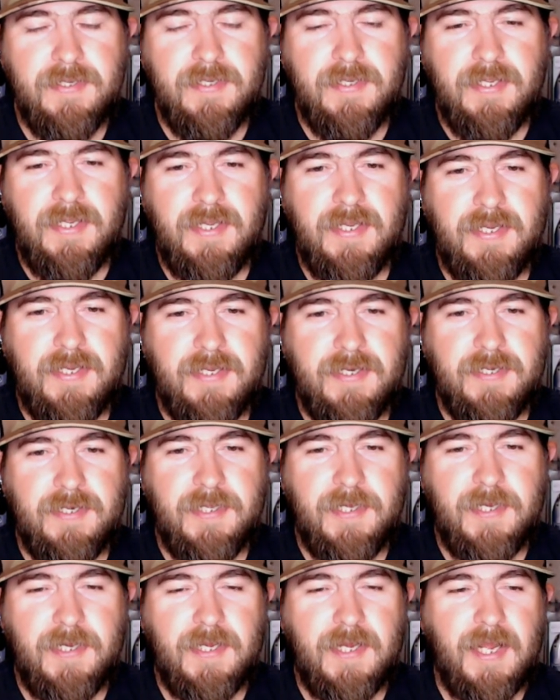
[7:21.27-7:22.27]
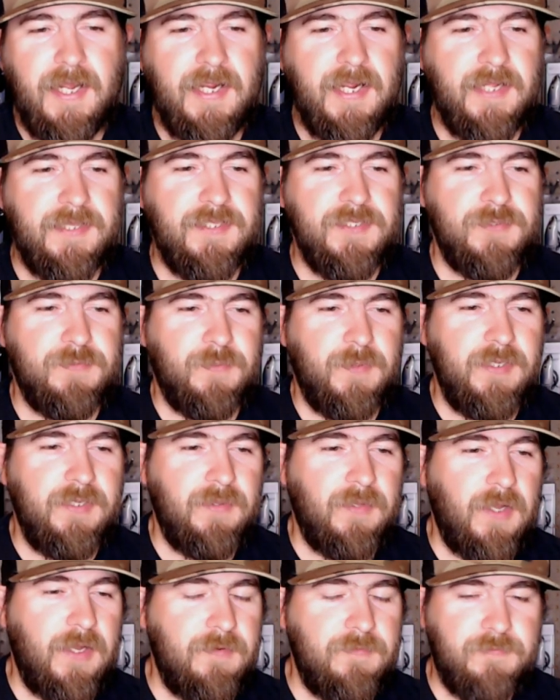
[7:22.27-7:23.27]
and uh, I got this ring
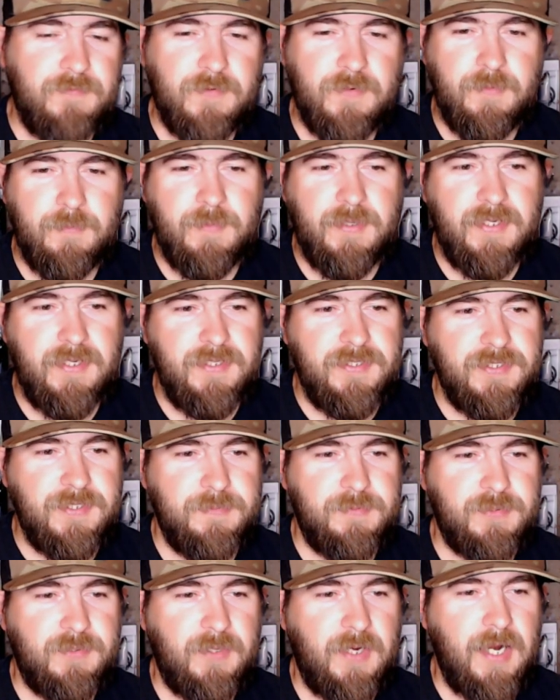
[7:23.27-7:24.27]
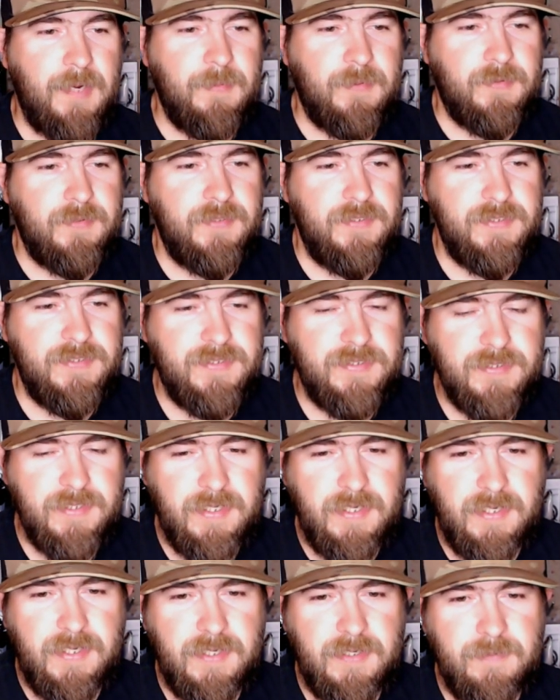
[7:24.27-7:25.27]
light from a subscriber. His
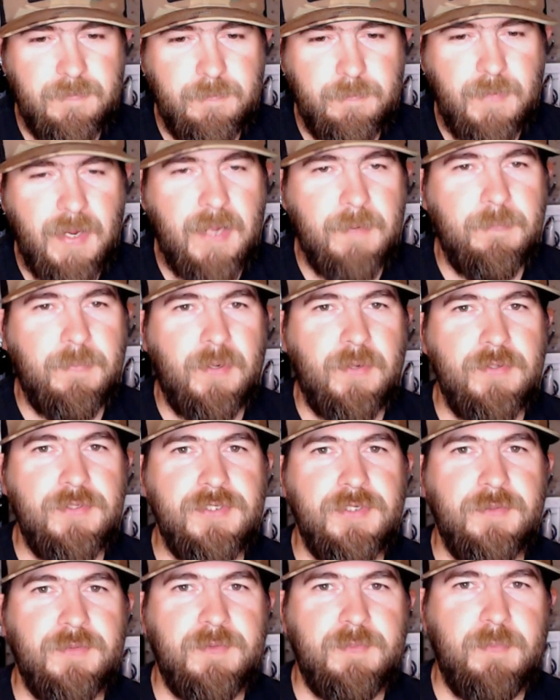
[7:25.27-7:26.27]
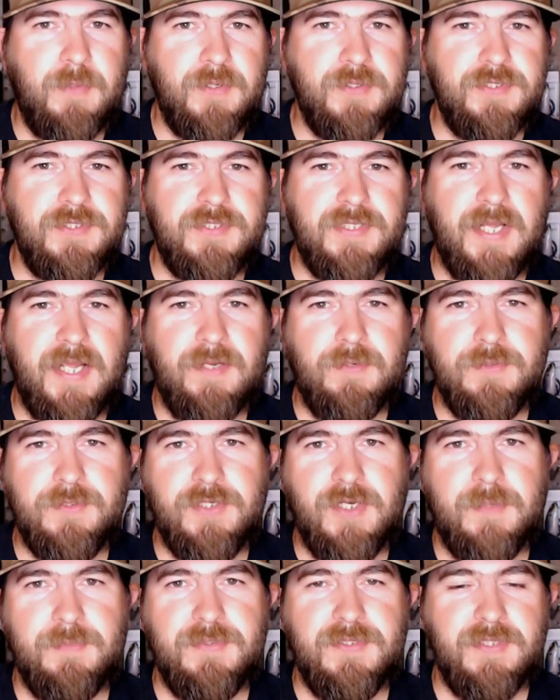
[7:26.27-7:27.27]
uh, Matt Birch owns Birch's Tackle
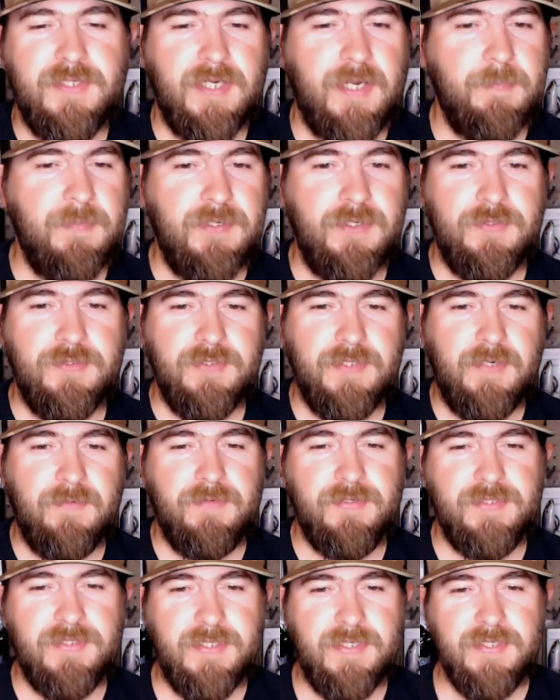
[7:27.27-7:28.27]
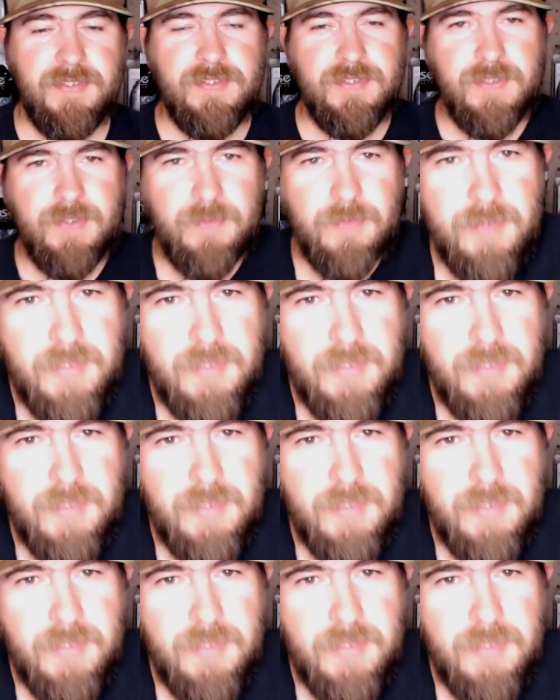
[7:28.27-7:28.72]
Shop. I've been using it ever since, so